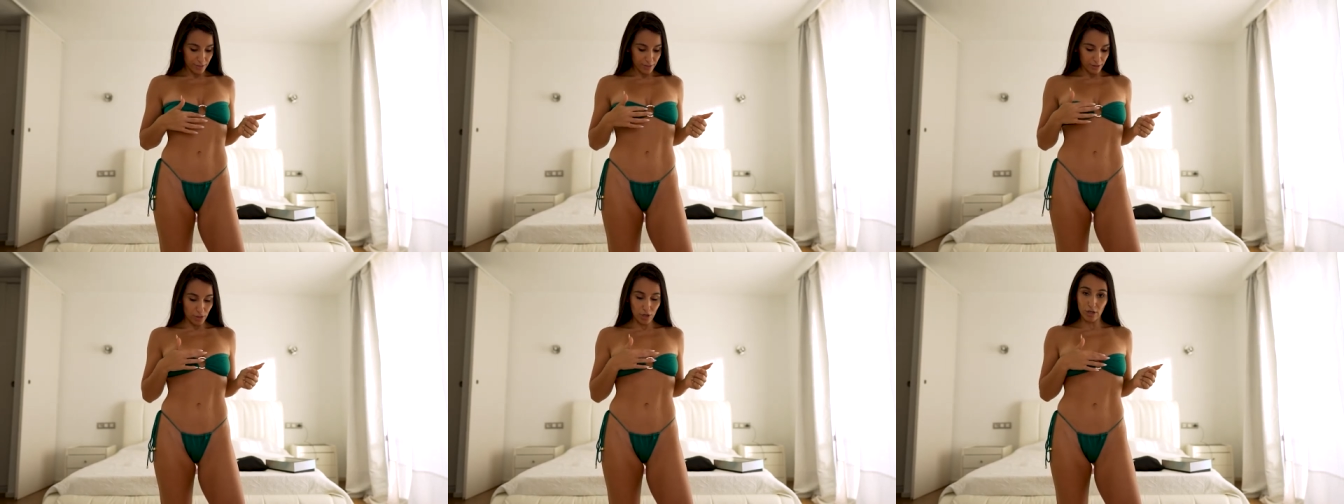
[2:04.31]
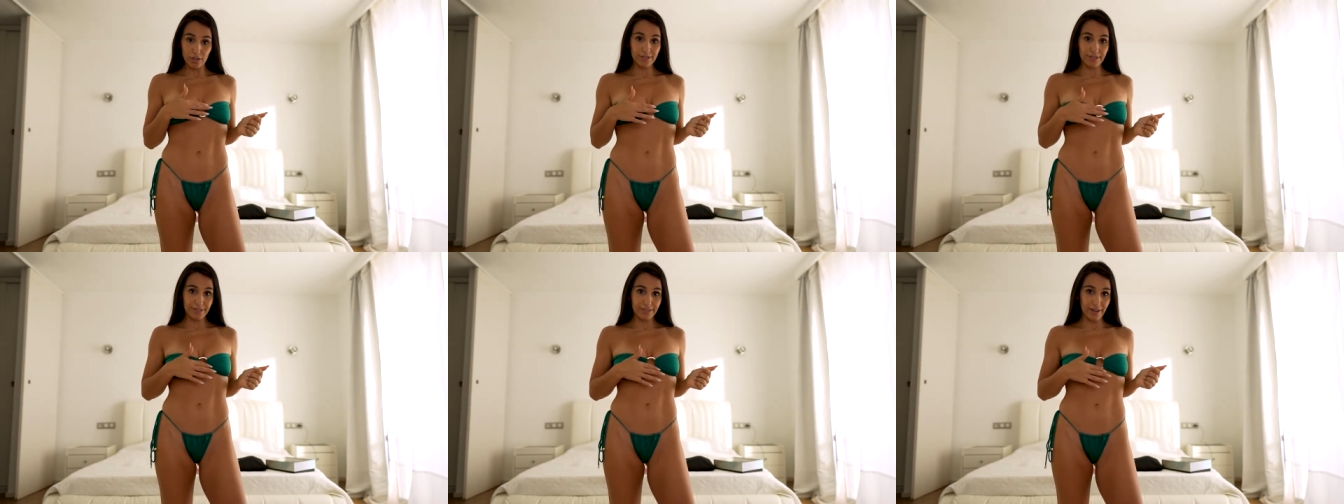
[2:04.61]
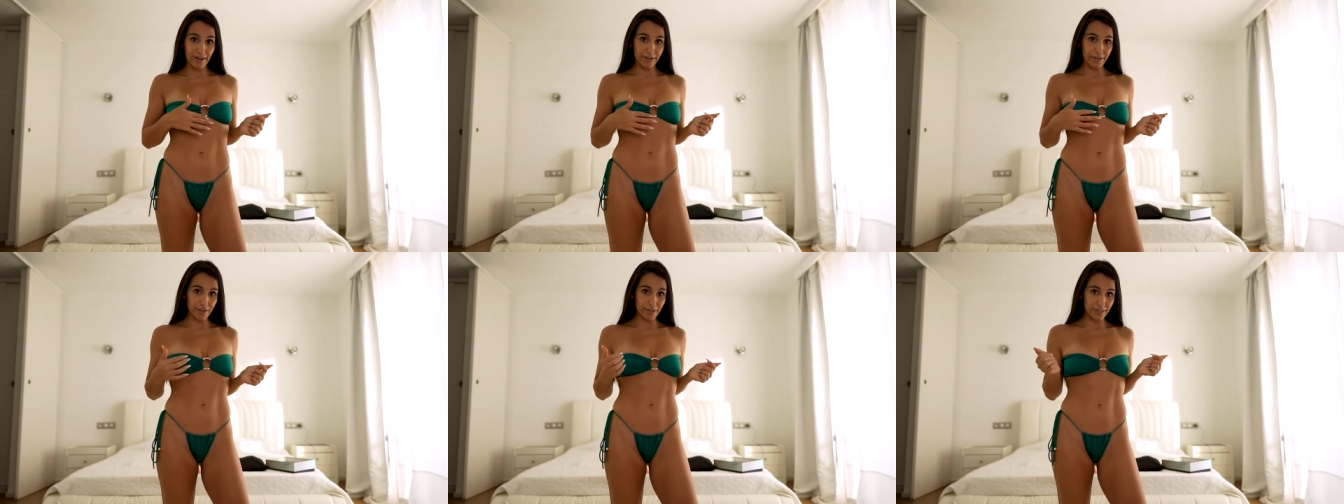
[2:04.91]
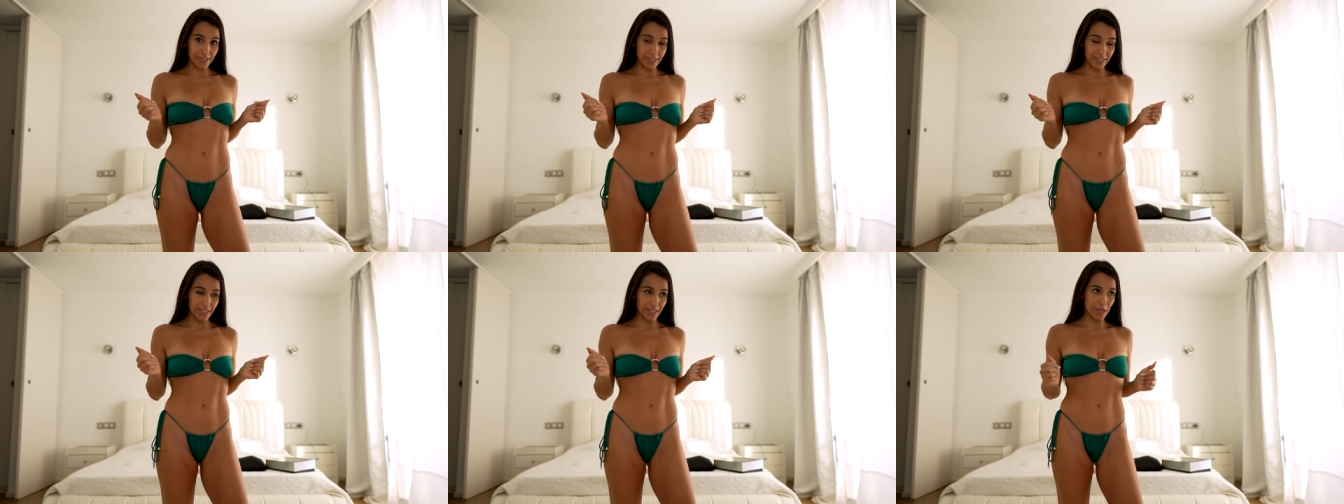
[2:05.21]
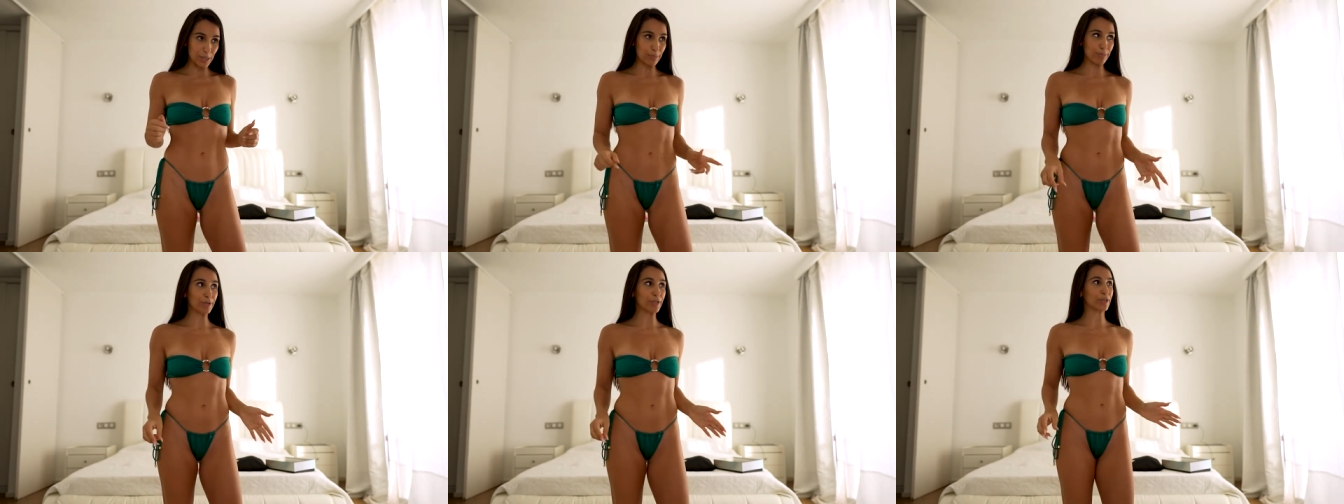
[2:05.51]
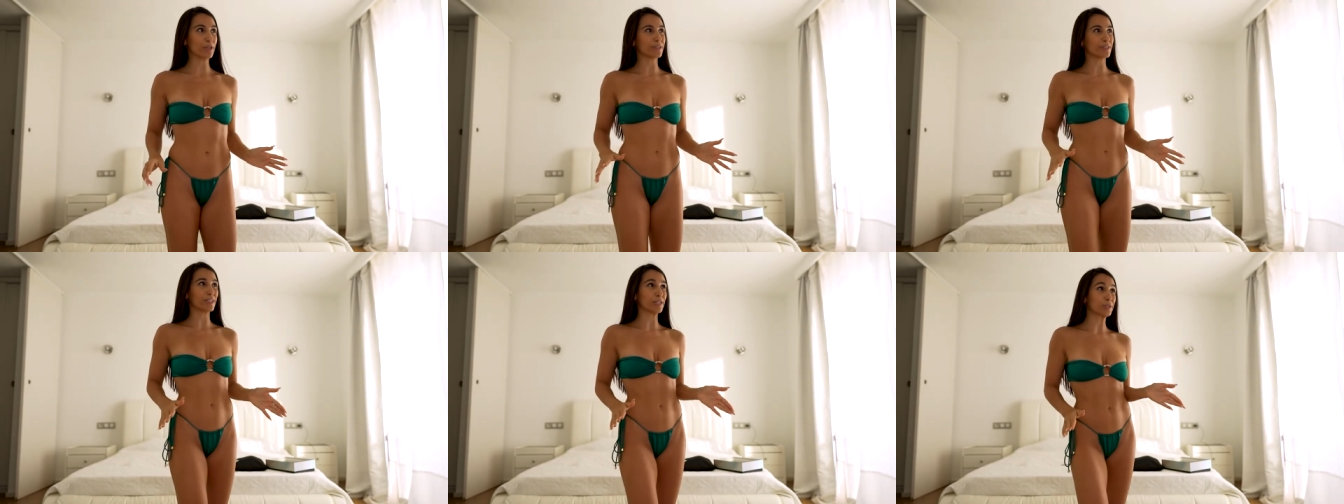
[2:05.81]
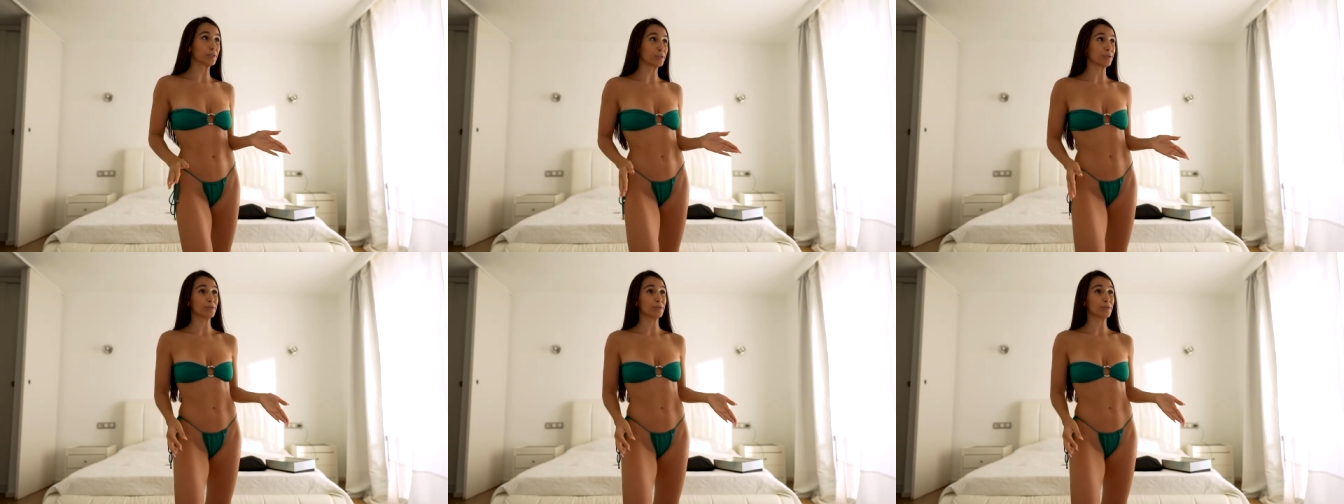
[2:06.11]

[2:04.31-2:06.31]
gold circle here because it